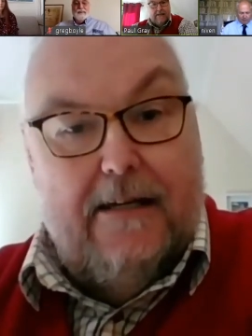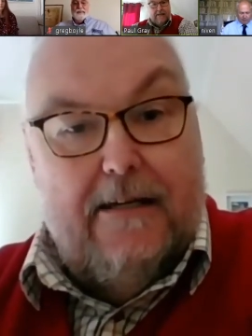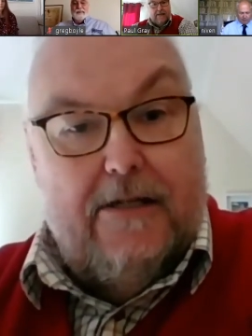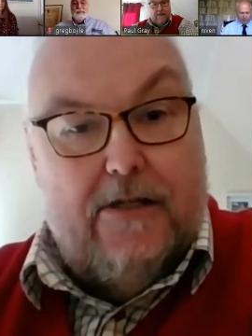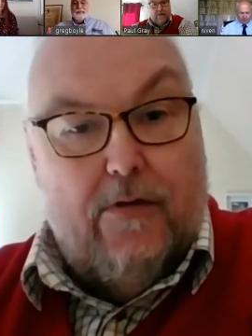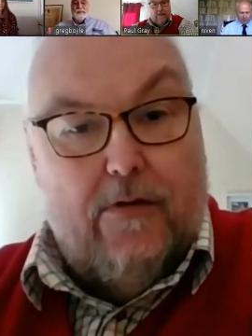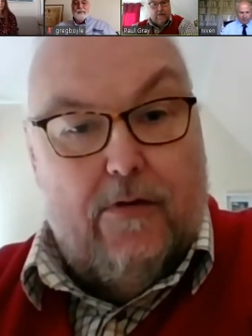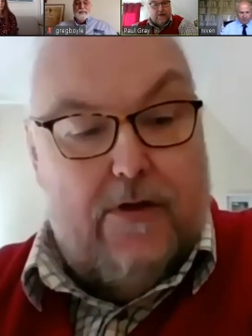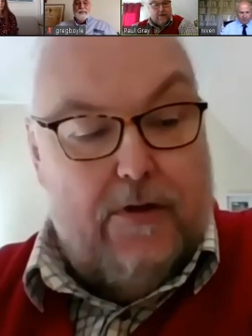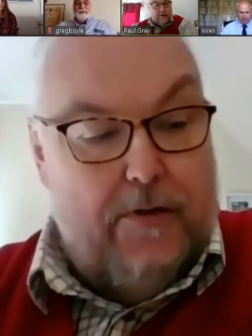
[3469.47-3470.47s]
So
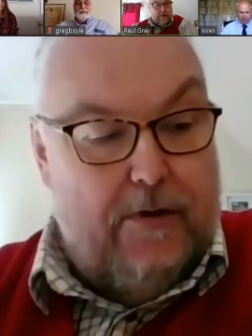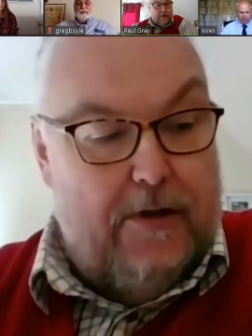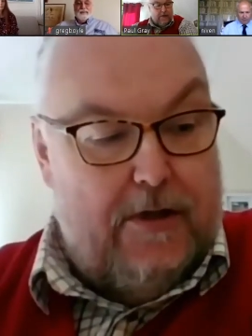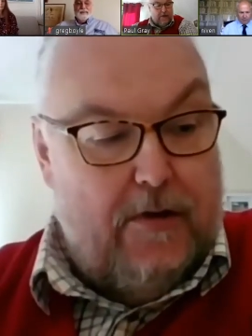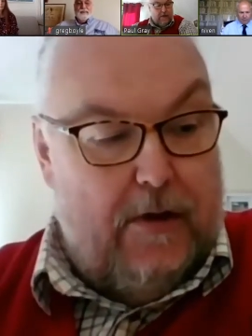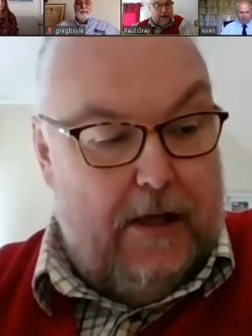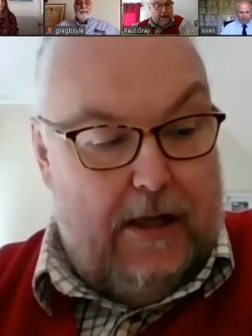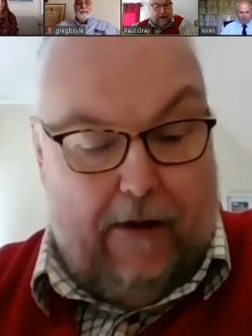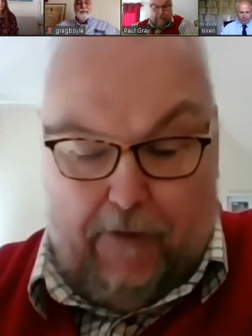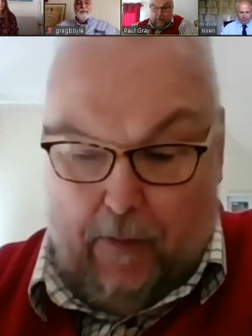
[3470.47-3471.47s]

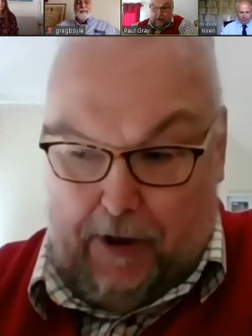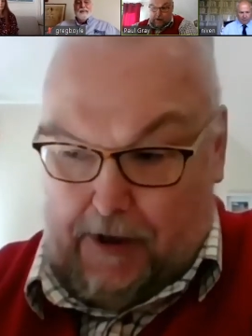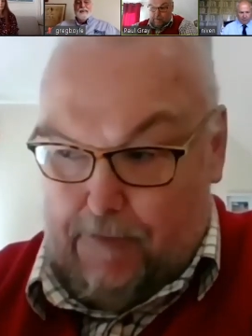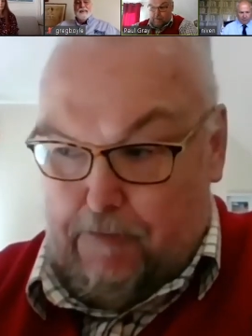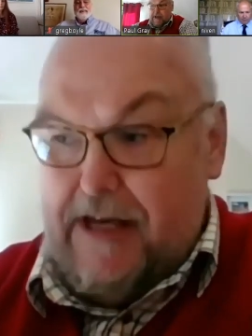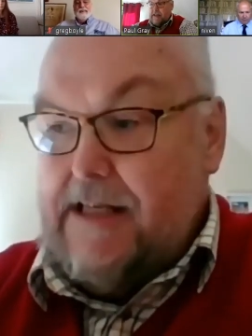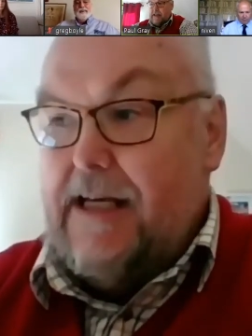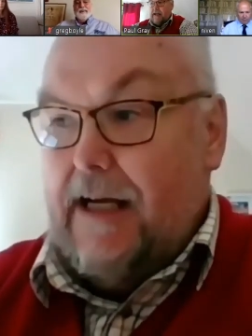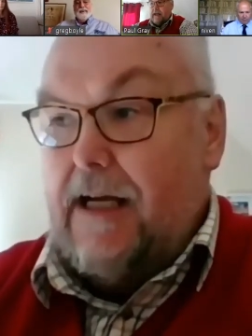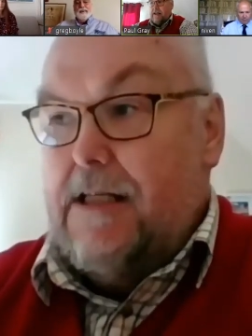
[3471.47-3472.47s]
if you were
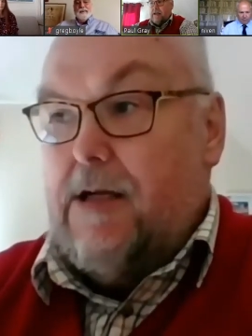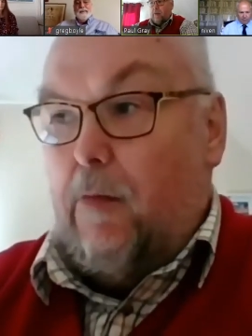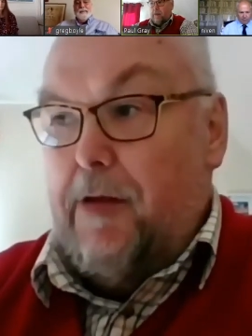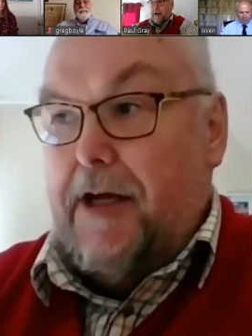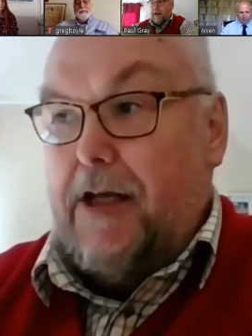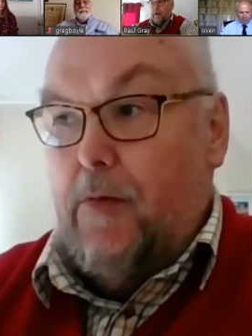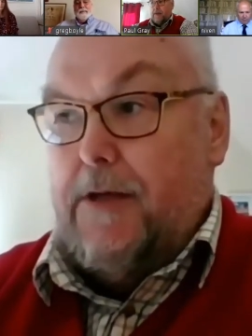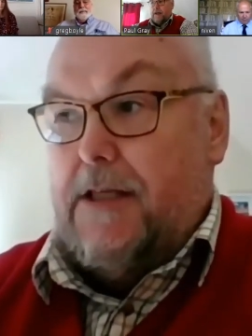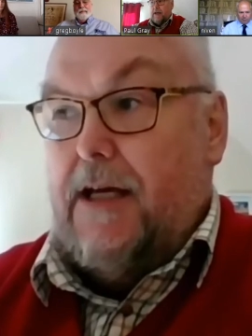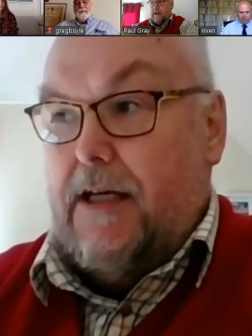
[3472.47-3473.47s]
competing in something, you
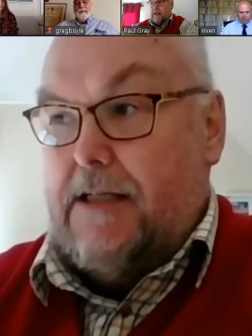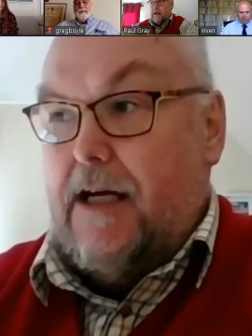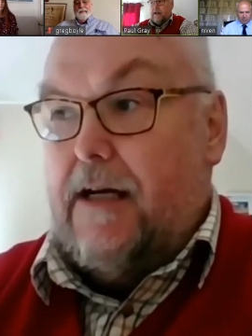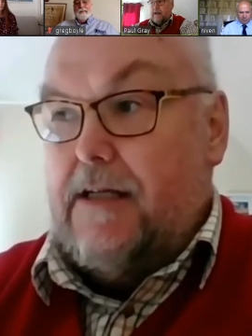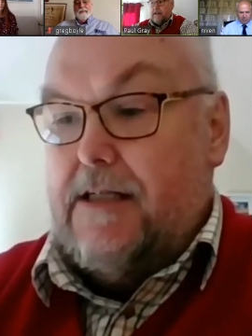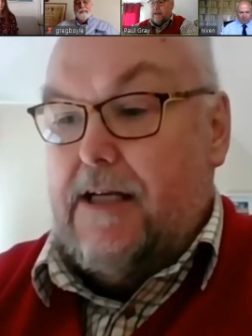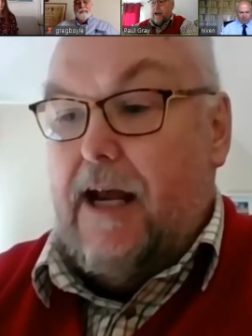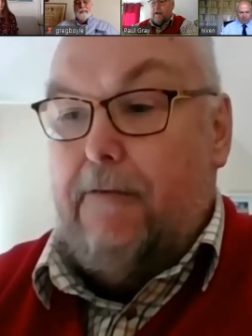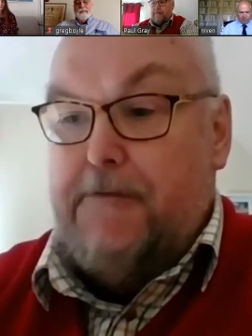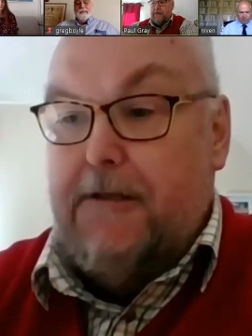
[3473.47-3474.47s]
would take certain
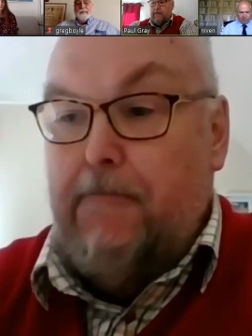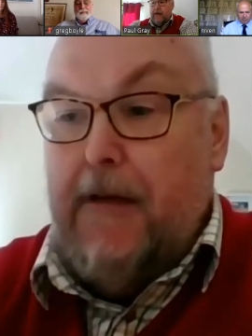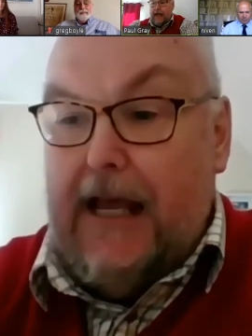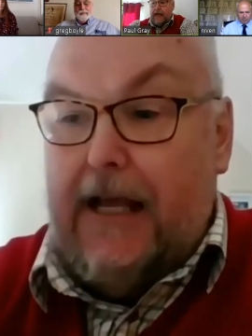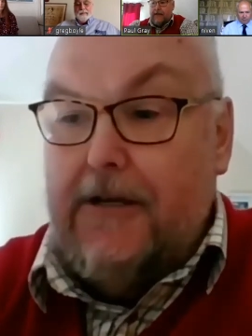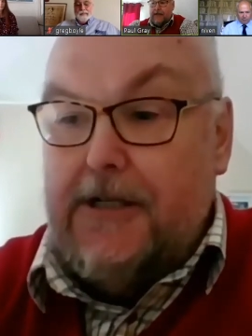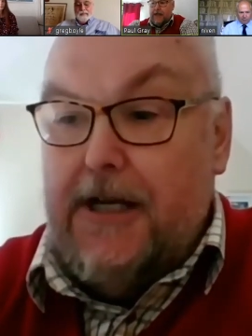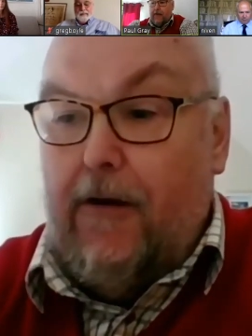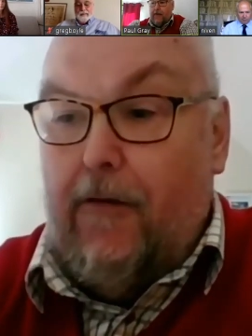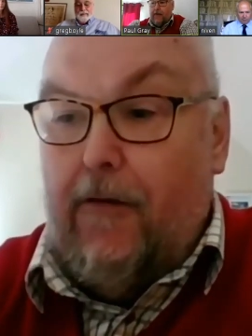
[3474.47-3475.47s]
steps to make
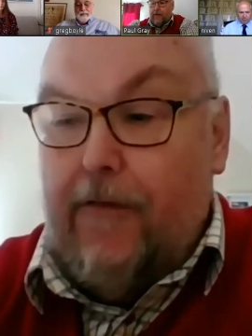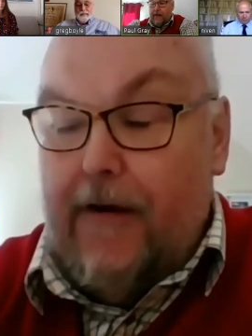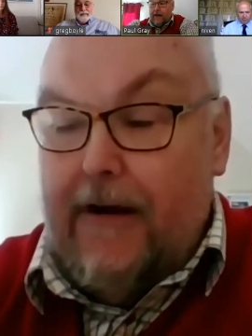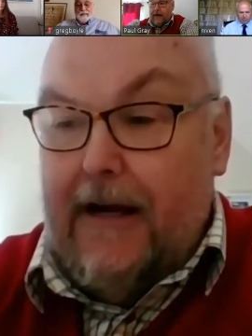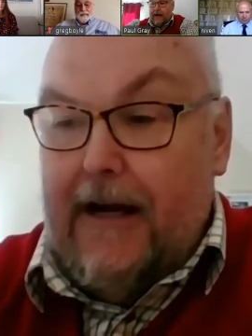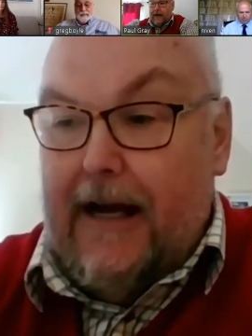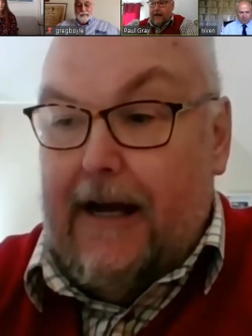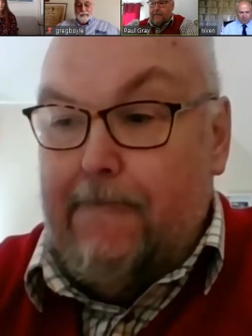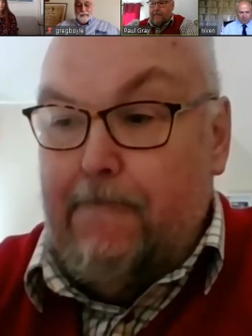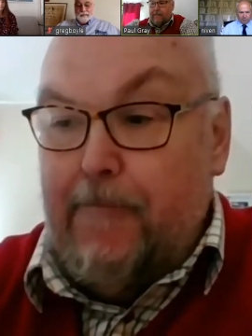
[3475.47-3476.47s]
yourself
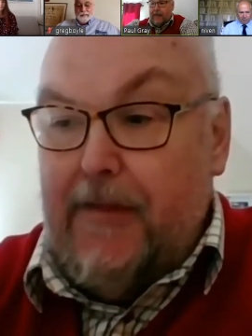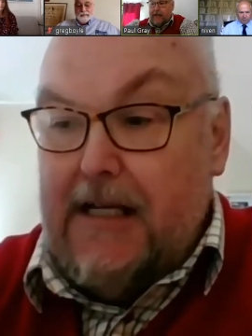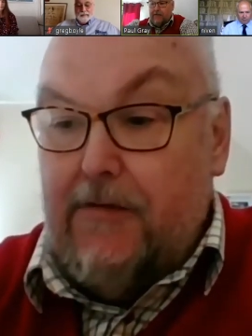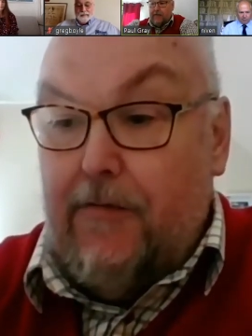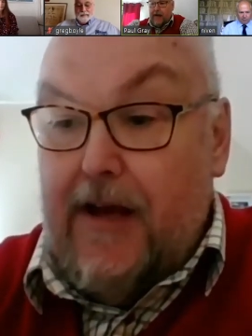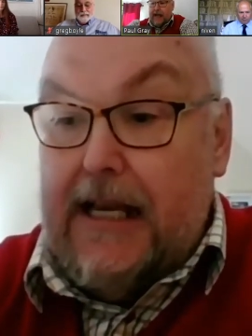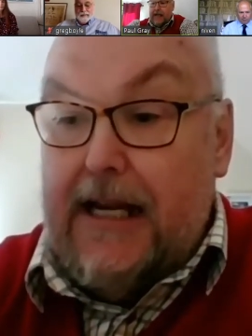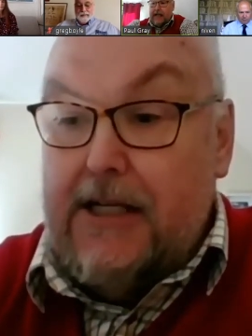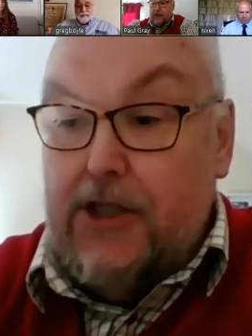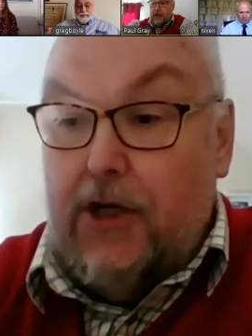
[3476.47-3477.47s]
as fit
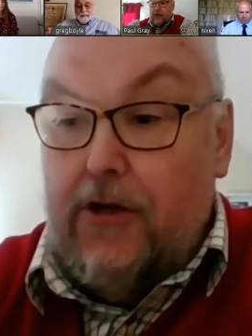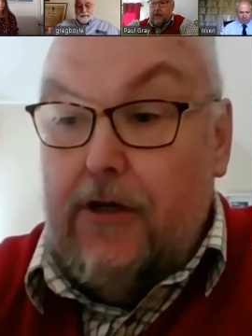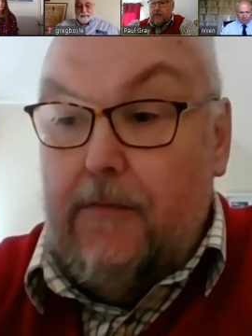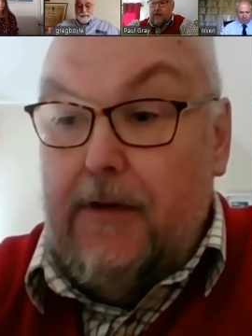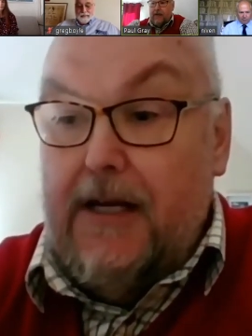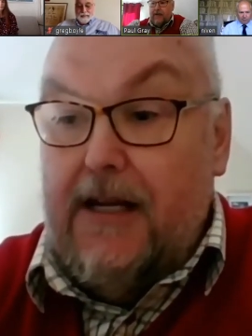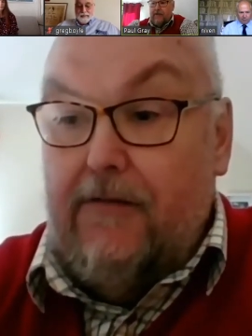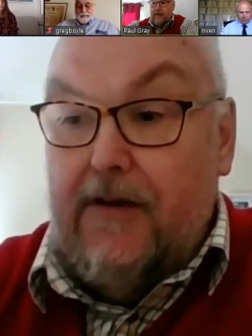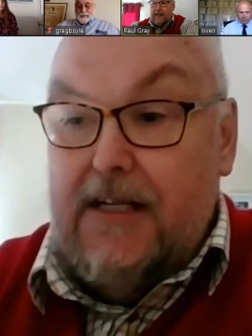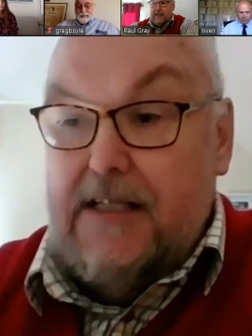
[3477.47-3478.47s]
as you could be in
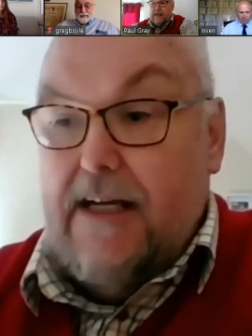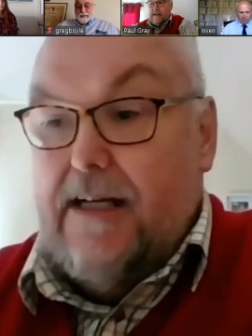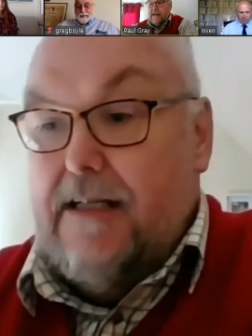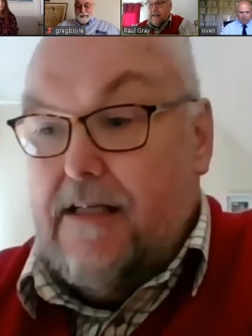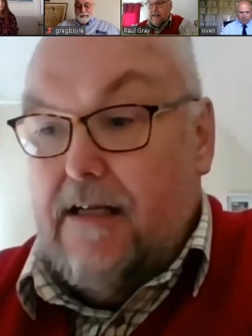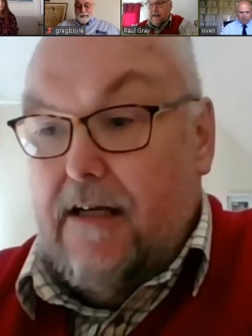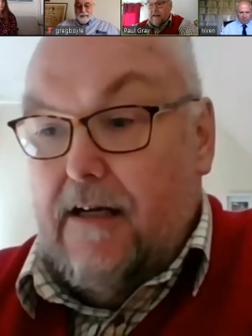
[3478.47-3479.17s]
every sense.